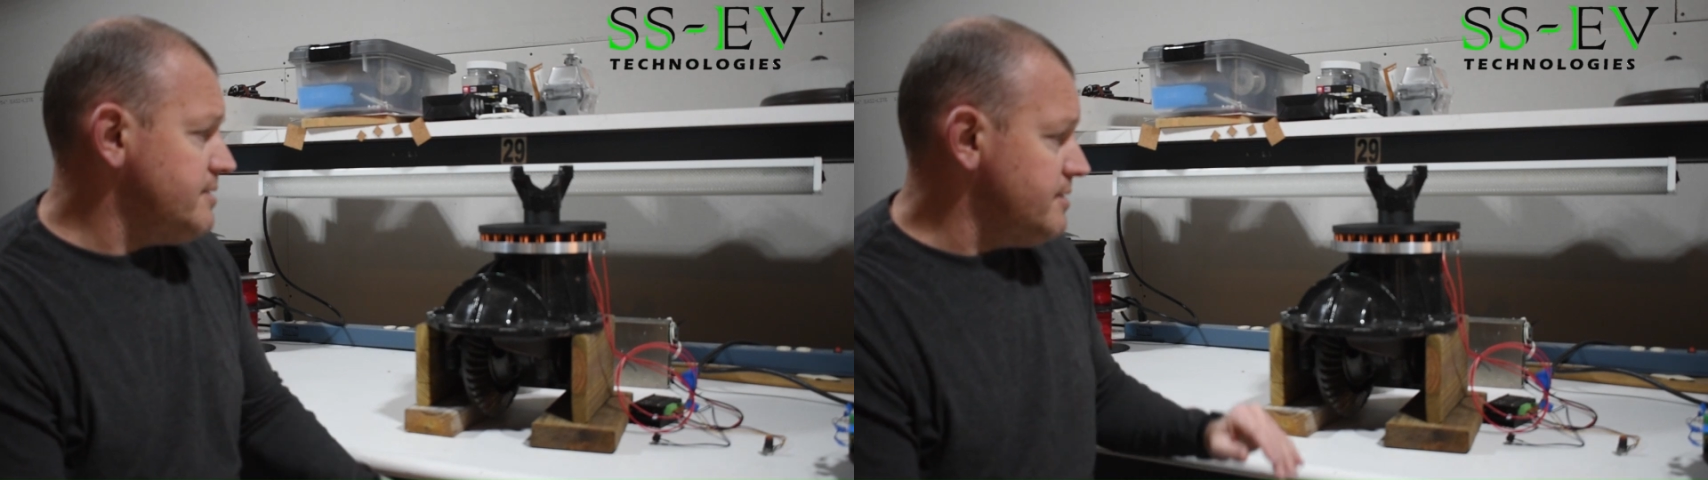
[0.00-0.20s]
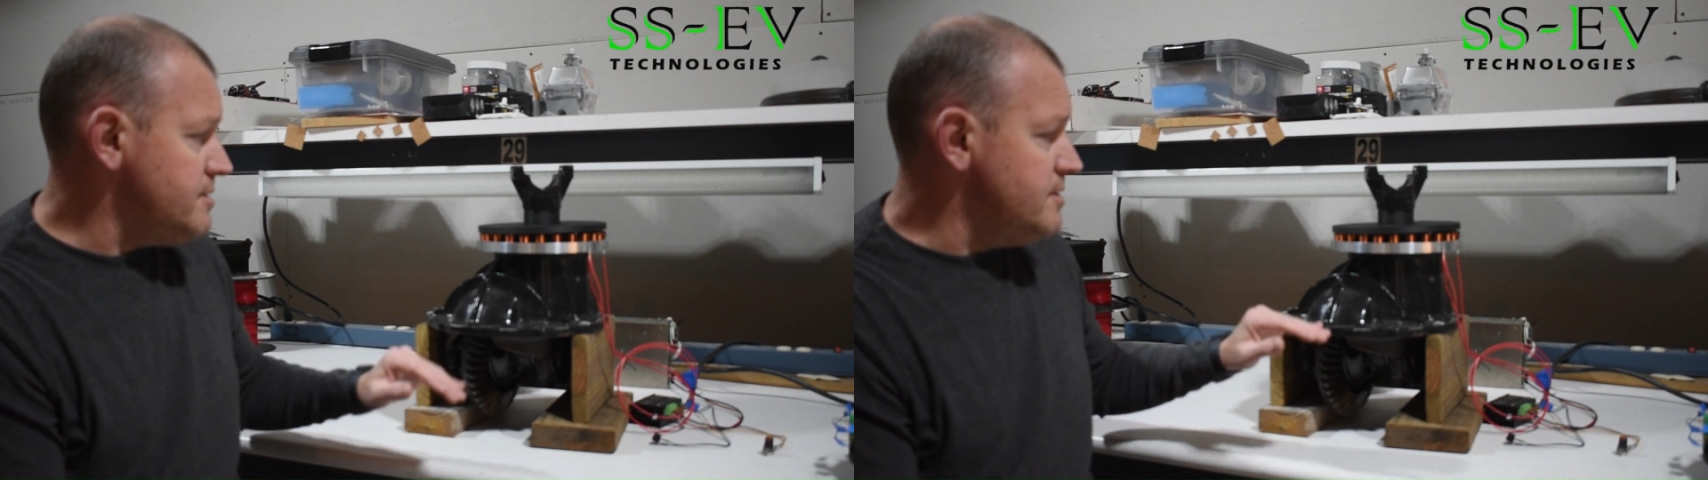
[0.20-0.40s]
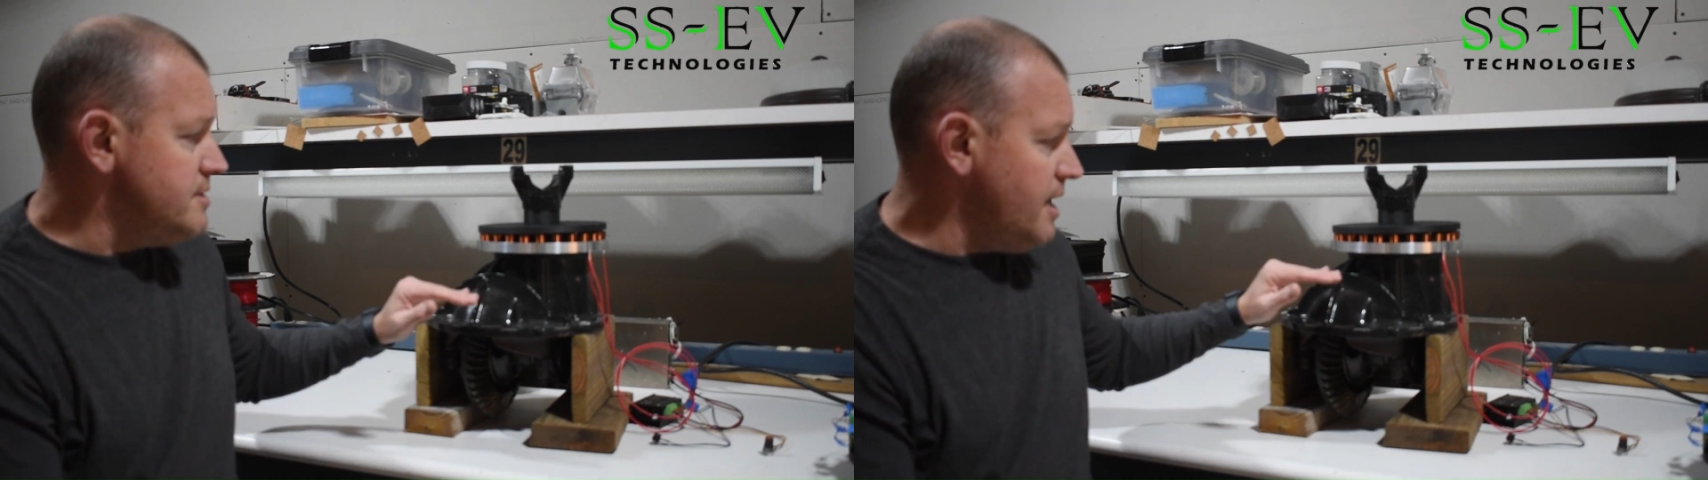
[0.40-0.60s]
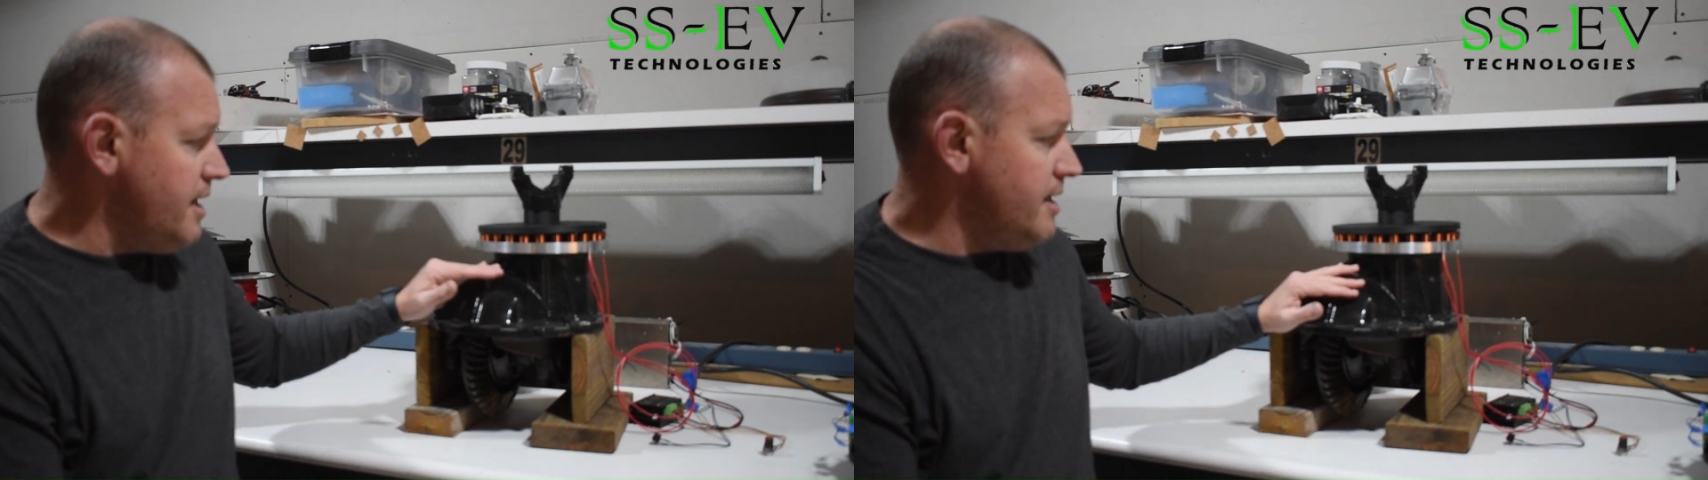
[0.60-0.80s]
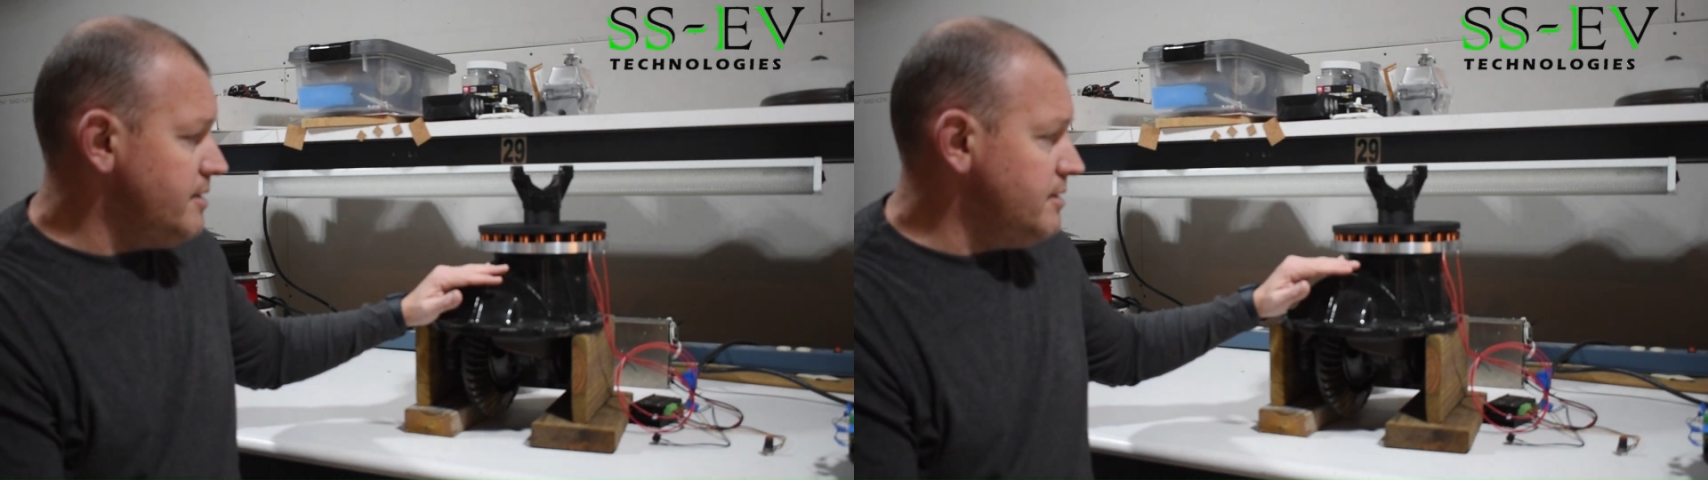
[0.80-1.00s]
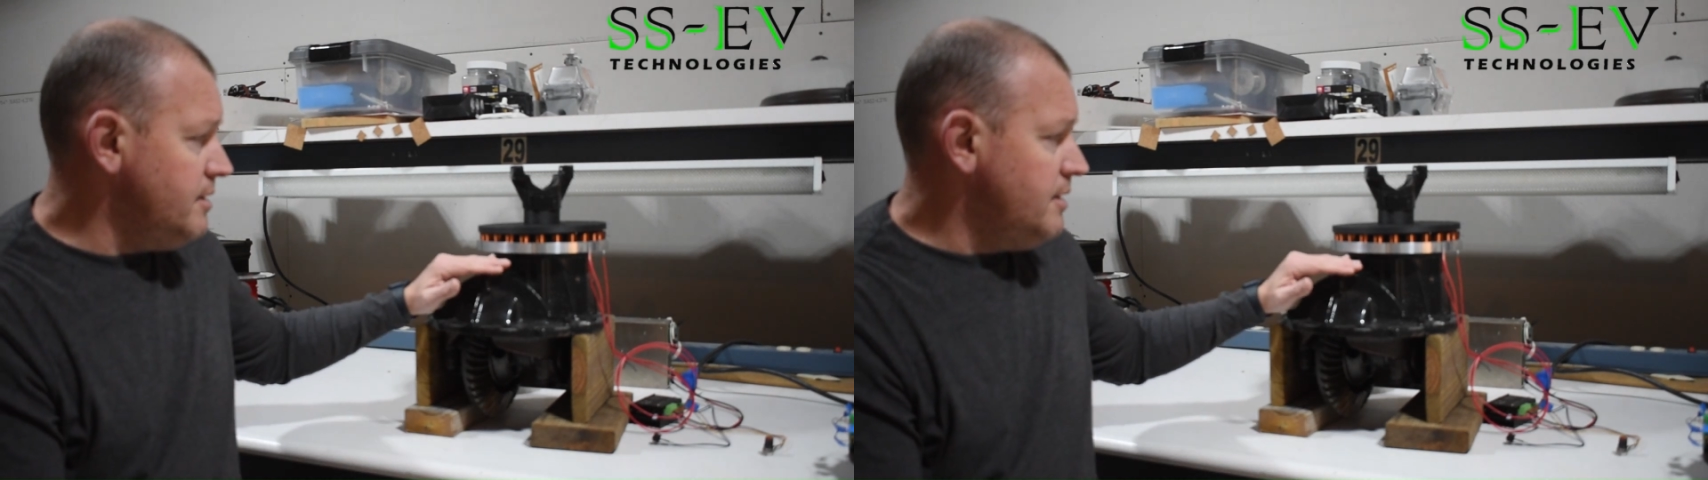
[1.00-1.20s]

this design,